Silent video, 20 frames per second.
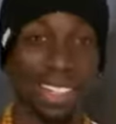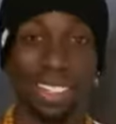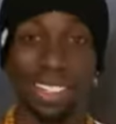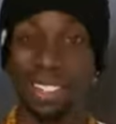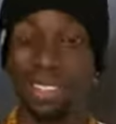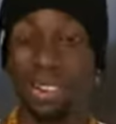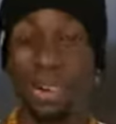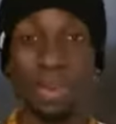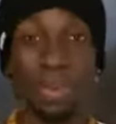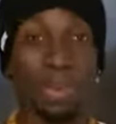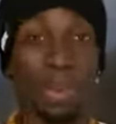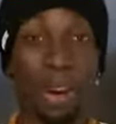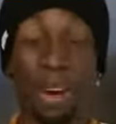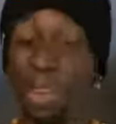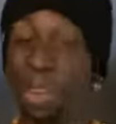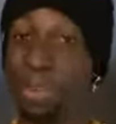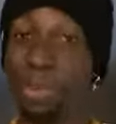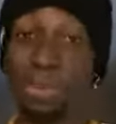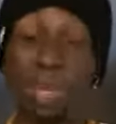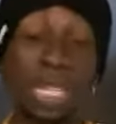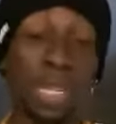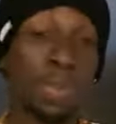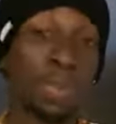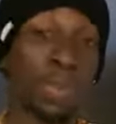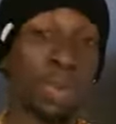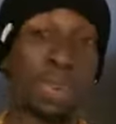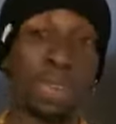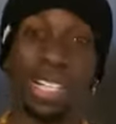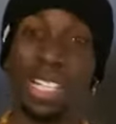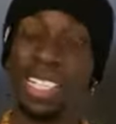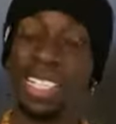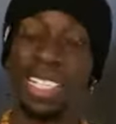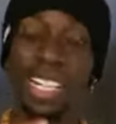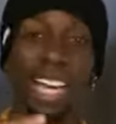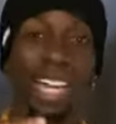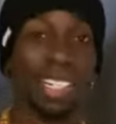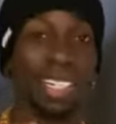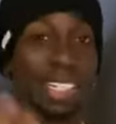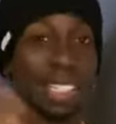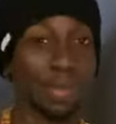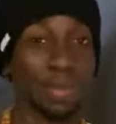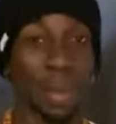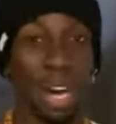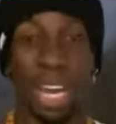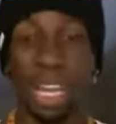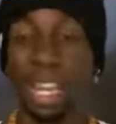you know other people challenged by